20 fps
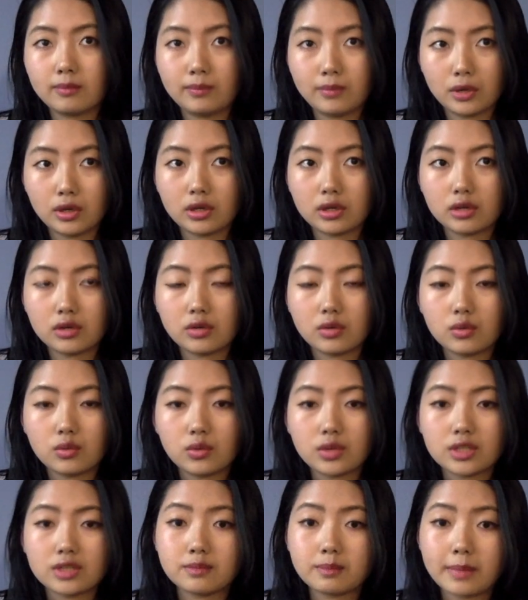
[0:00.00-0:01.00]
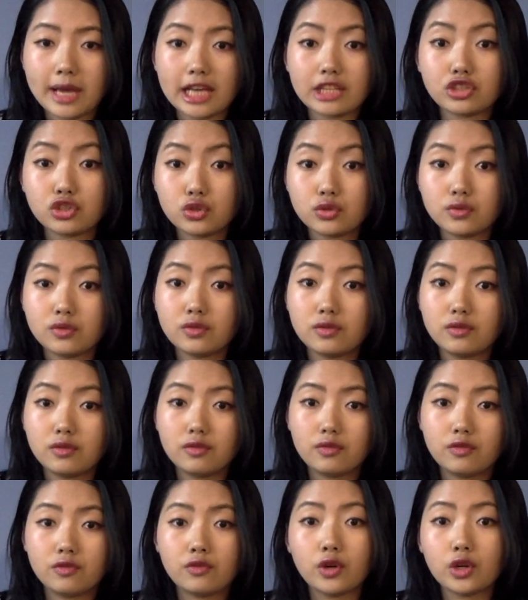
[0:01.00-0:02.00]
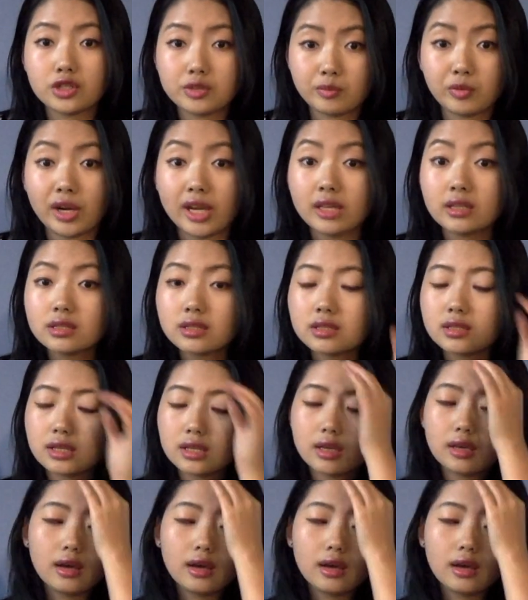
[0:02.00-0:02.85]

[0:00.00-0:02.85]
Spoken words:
book was batch first press.